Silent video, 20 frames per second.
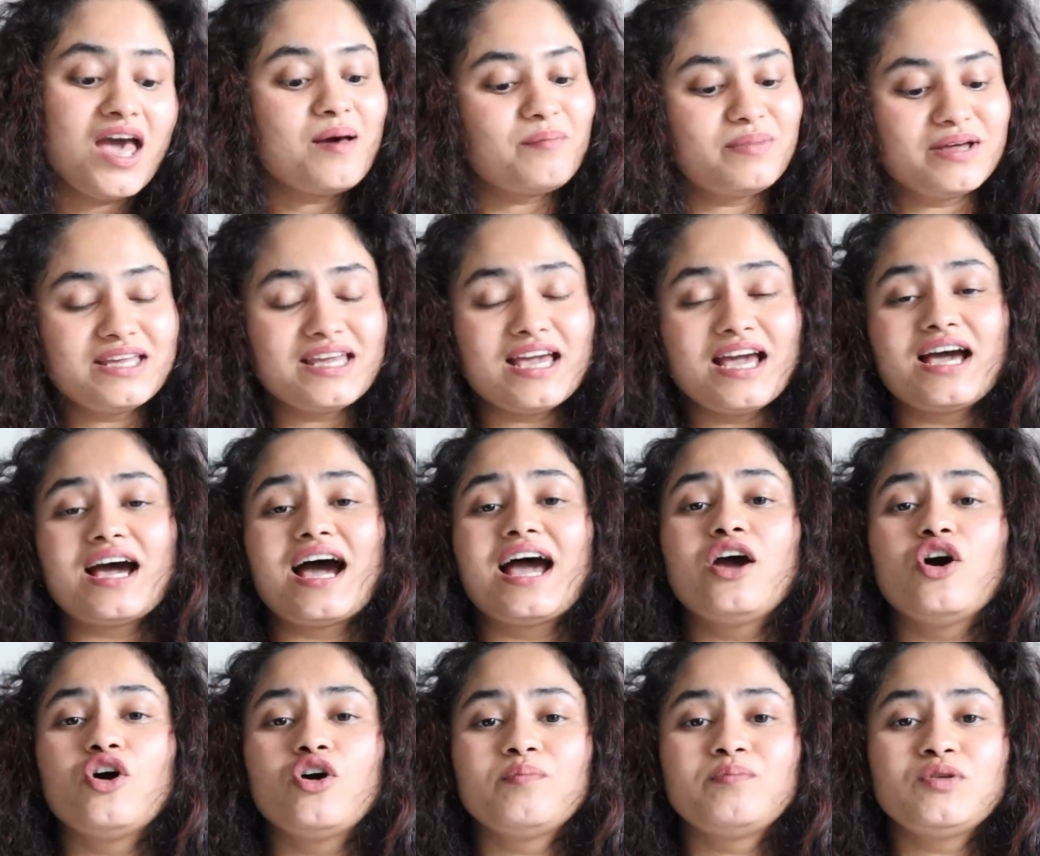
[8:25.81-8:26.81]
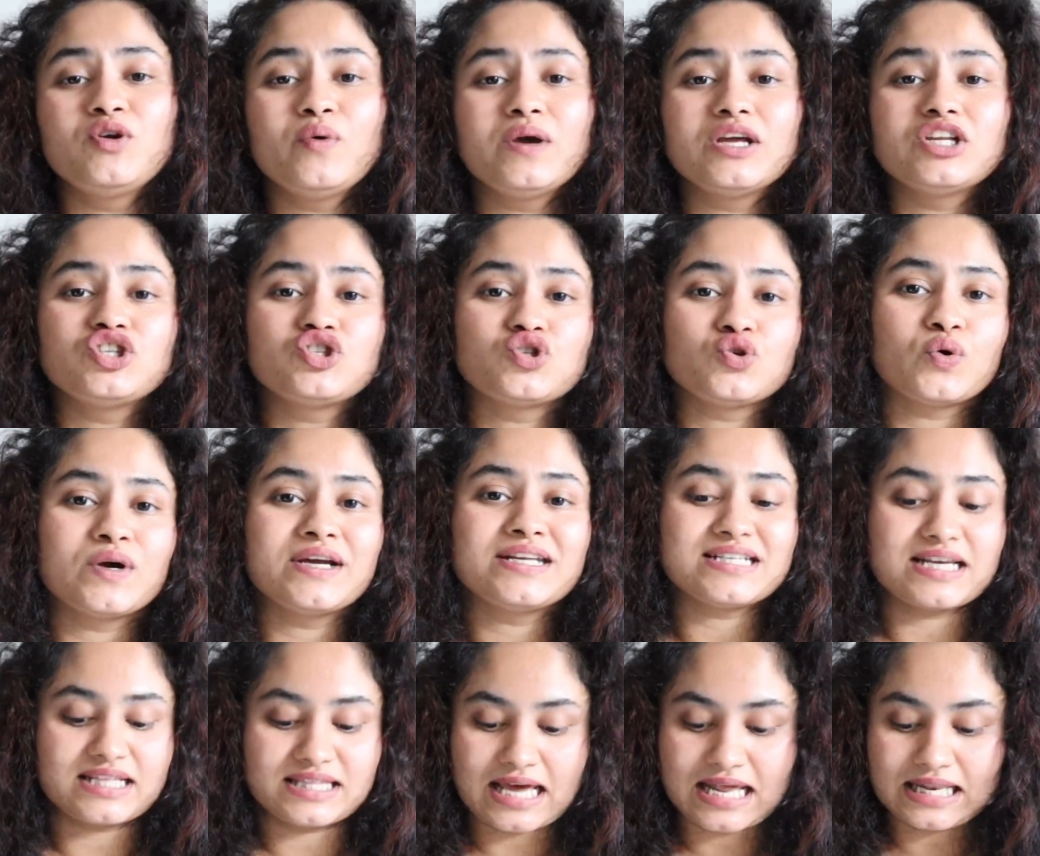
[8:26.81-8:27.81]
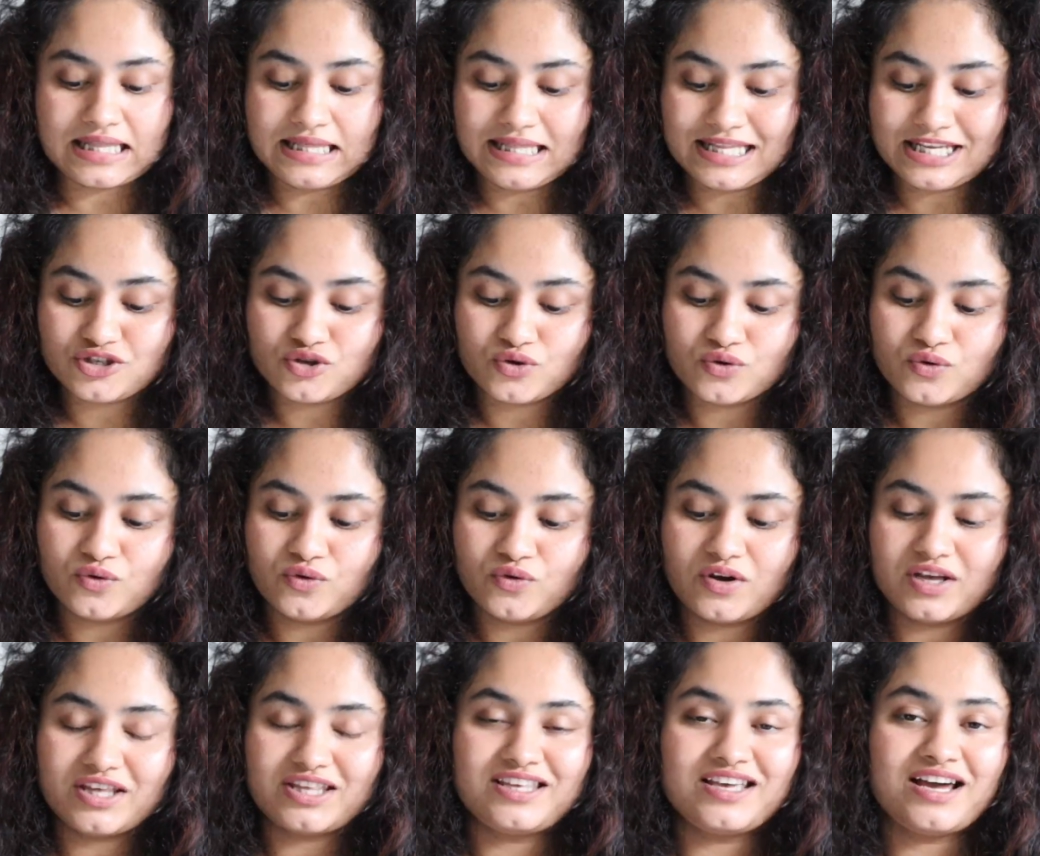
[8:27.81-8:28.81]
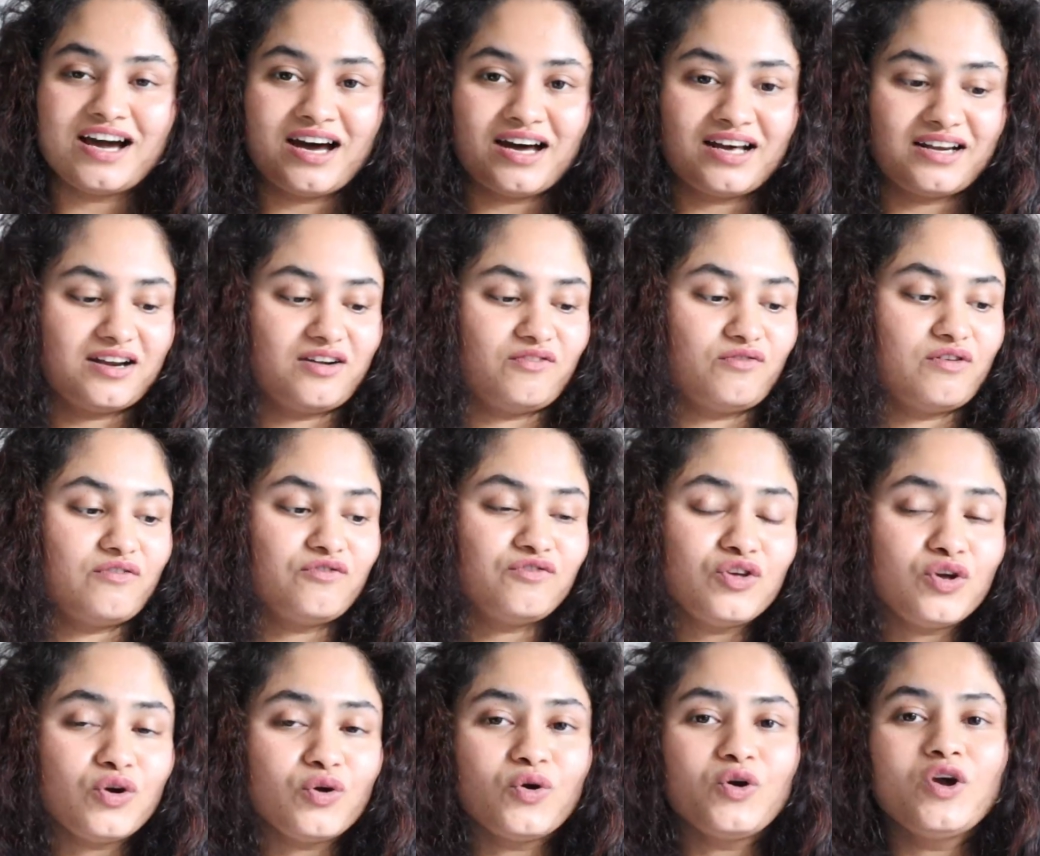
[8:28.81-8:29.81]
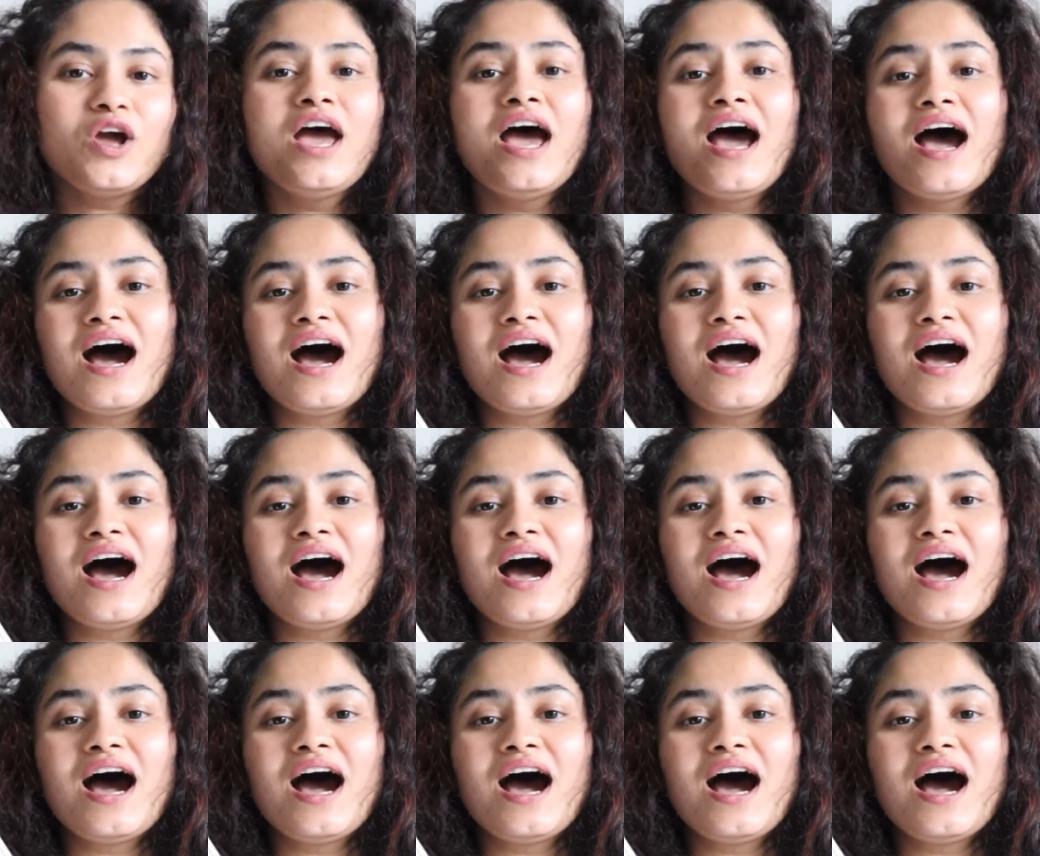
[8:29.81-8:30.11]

But yeah, I hope you enjoyed that little yarn review.